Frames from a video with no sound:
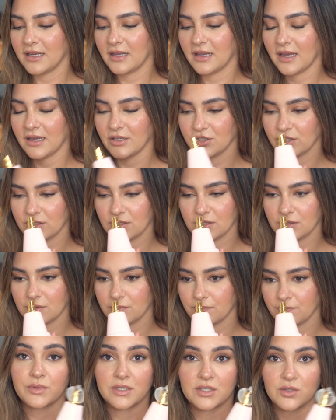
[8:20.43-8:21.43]
And I just
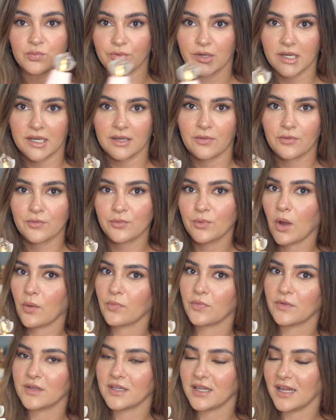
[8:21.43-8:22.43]
respray
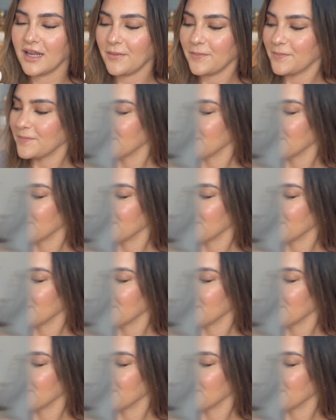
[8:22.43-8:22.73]
throughout the day.